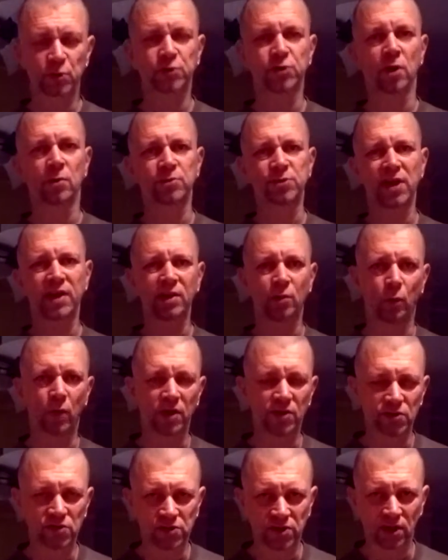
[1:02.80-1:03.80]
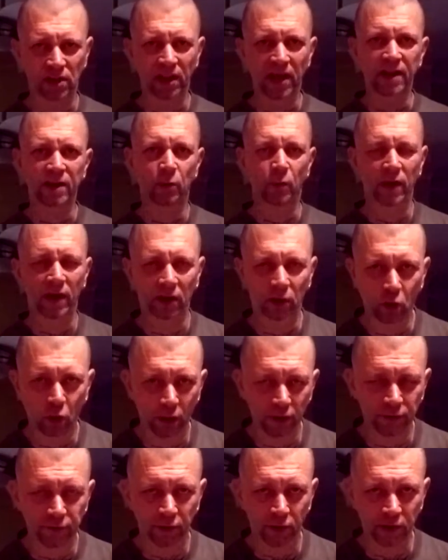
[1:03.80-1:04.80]
stops any wind chill, any wind
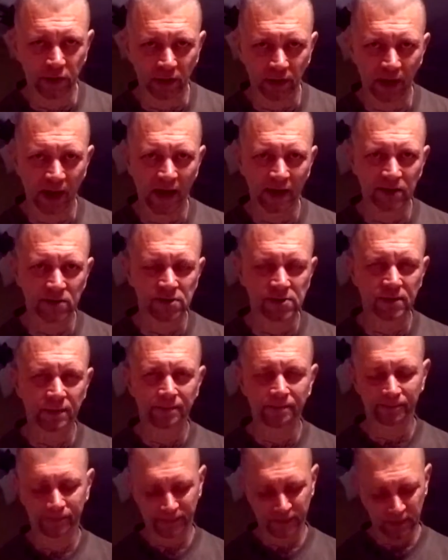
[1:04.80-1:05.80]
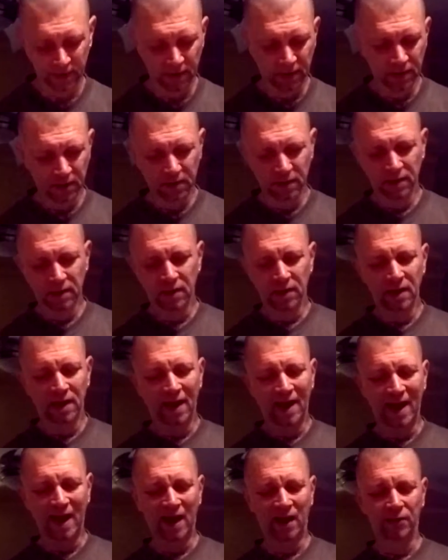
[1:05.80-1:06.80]
cutting through your legs.
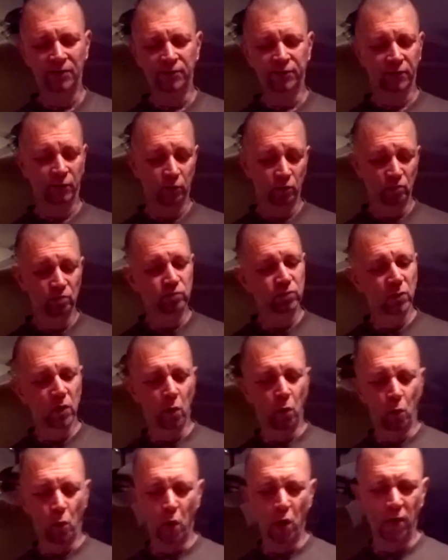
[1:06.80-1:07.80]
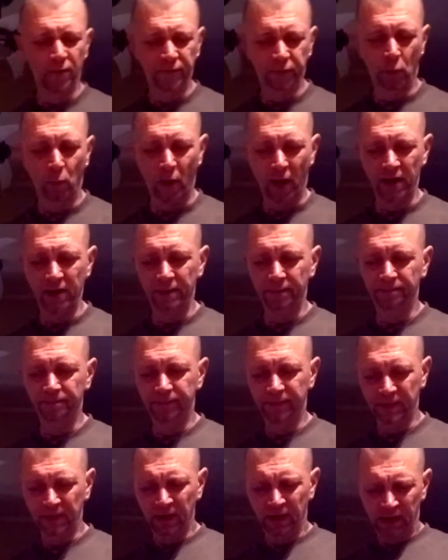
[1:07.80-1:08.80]
And worth the wait.
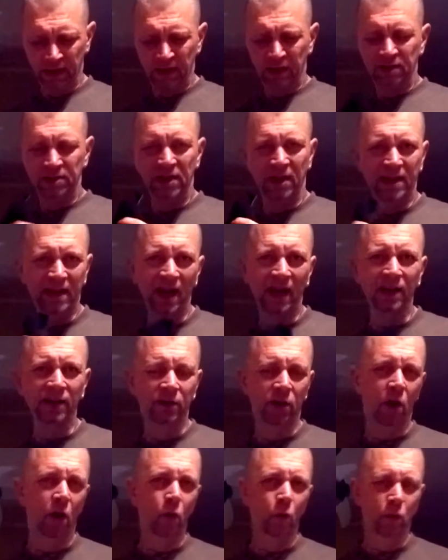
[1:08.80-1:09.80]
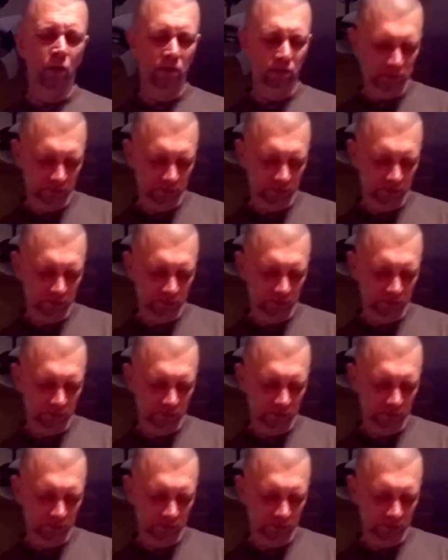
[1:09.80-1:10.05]
You can go